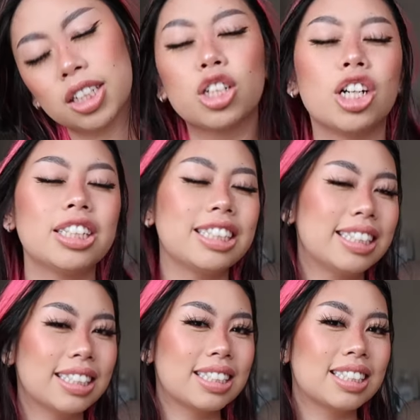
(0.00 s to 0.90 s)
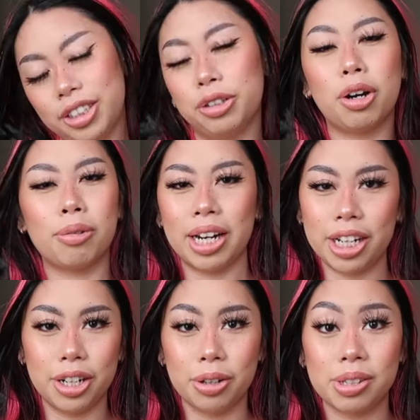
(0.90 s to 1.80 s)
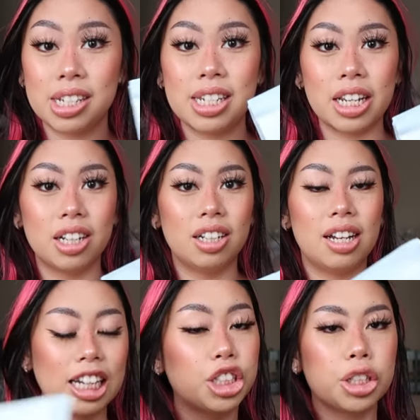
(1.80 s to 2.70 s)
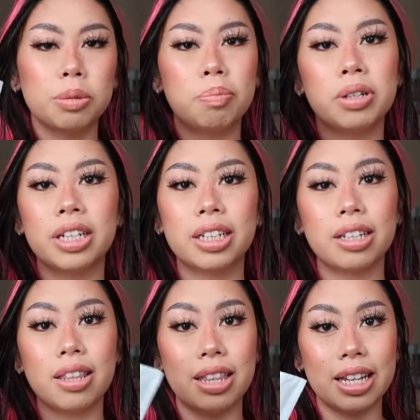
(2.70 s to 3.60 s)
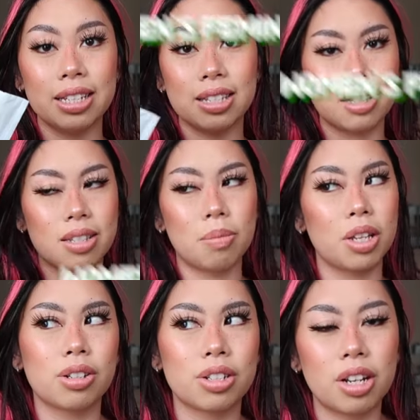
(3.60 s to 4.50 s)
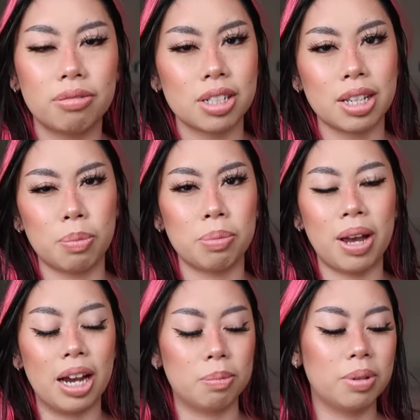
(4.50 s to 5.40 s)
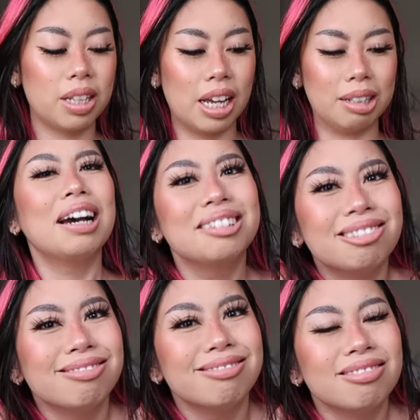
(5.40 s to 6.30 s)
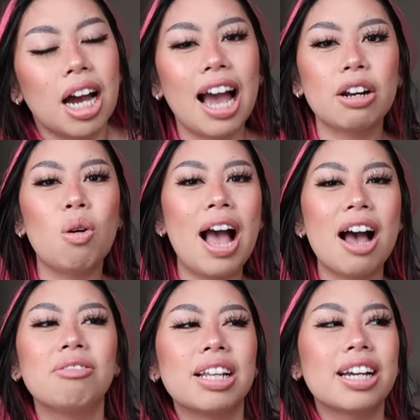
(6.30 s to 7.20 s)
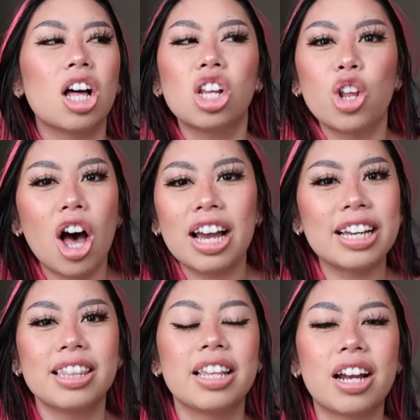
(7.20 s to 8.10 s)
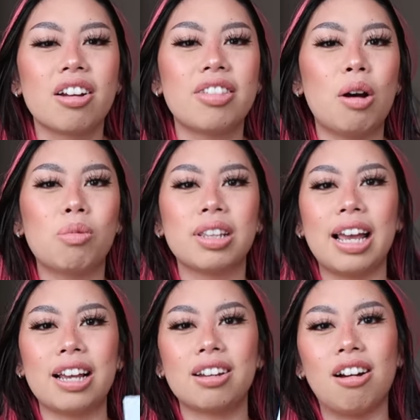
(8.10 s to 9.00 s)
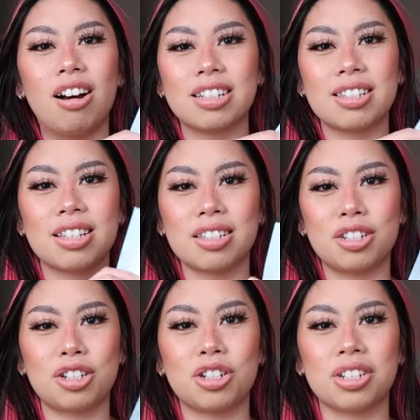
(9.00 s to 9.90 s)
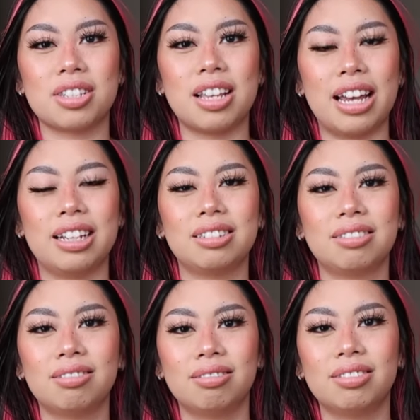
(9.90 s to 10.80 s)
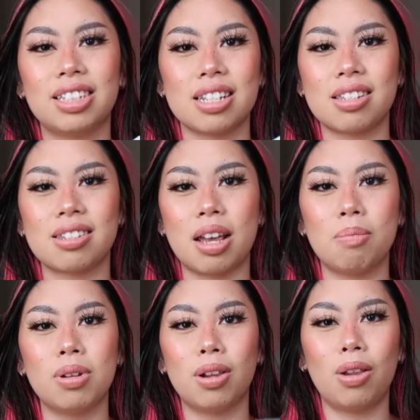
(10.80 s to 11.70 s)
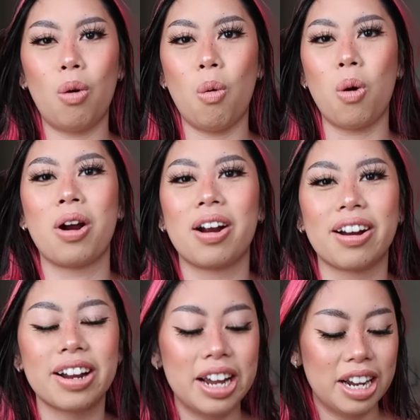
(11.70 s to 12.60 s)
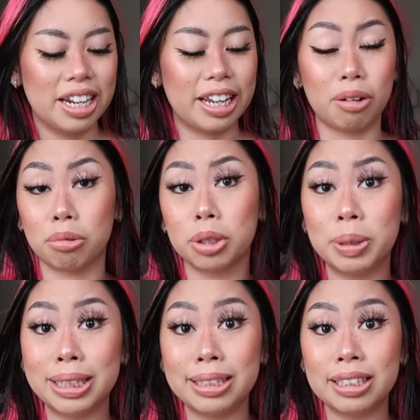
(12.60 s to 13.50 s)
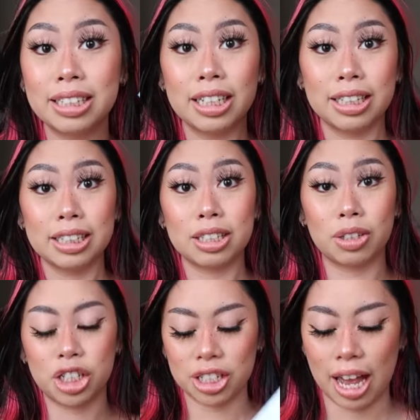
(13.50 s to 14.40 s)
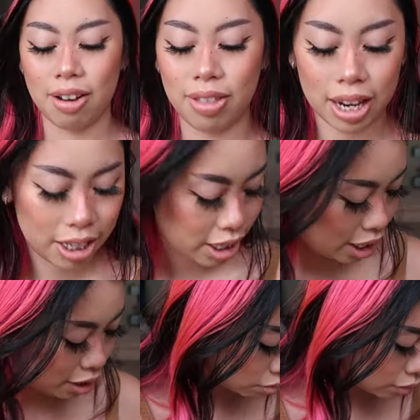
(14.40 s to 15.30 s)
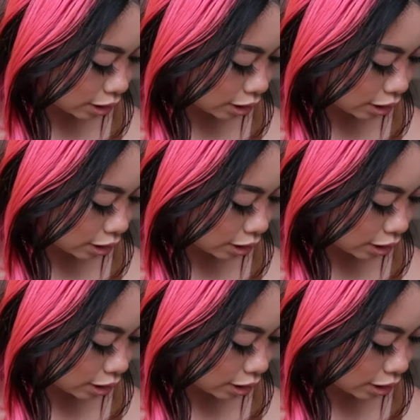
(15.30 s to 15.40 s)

Girlies, you already know the deal. I should put this and some other stuff in a separate bag, but like, I don't have like a lot in there that would like cause this to just like disassemble or get ruined. So I just have that in there.